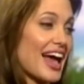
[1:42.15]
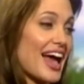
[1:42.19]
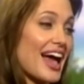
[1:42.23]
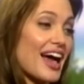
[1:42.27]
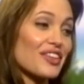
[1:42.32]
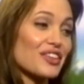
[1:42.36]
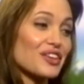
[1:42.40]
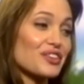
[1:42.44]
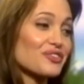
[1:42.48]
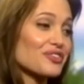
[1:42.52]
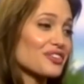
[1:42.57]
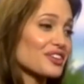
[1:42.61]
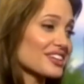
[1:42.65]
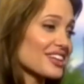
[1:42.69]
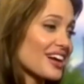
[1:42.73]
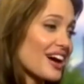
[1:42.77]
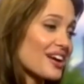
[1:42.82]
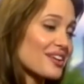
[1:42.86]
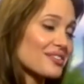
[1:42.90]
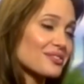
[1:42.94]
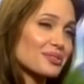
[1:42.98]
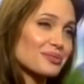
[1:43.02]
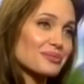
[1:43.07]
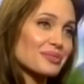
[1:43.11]
then for a
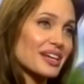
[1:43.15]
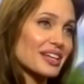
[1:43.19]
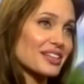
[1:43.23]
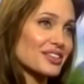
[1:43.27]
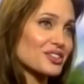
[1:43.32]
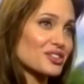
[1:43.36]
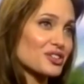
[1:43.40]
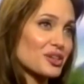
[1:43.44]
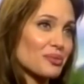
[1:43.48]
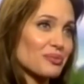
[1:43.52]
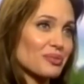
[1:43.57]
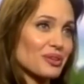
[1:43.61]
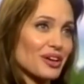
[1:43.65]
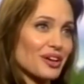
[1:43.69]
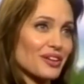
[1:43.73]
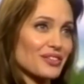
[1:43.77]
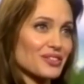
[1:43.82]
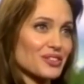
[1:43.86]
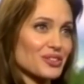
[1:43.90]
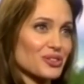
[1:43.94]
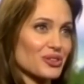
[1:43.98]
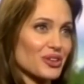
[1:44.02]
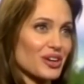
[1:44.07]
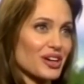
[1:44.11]
lot of them, like the jumping off
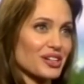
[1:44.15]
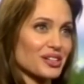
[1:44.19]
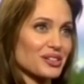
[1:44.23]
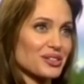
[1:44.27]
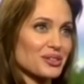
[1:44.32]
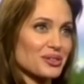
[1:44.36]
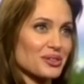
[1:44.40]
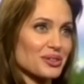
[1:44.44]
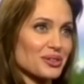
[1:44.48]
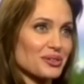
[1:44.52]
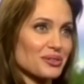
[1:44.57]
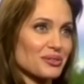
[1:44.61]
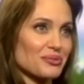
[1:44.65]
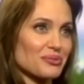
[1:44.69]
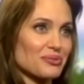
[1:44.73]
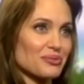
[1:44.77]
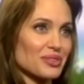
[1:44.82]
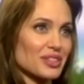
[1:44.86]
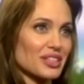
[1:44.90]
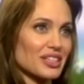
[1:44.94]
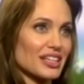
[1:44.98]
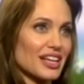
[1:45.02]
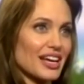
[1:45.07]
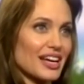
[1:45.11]
the trucks or
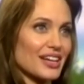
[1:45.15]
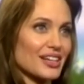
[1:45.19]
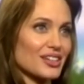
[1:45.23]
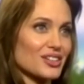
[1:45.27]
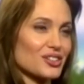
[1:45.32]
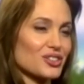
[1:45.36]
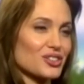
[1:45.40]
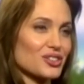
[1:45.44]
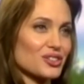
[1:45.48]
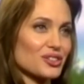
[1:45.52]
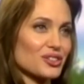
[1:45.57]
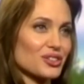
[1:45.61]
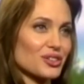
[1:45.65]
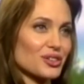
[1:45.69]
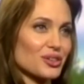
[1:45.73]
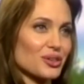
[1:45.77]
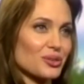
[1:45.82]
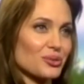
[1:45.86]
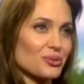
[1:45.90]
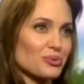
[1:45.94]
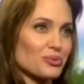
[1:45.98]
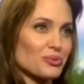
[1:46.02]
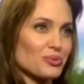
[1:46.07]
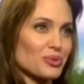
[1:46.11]
the ledge,
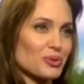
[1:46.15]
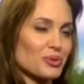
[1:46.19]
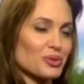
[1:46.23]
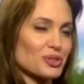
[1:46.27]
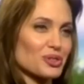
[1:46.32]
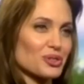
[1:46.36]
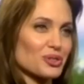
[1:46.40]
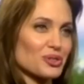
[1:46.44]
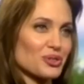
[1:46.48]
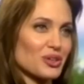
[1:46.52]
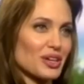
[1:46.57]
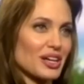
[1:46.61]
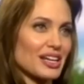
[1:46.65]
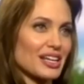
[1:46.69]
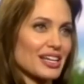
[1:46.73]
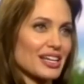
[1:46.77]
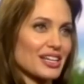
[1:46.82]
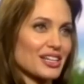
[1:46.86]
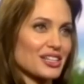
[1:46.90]
there was no training.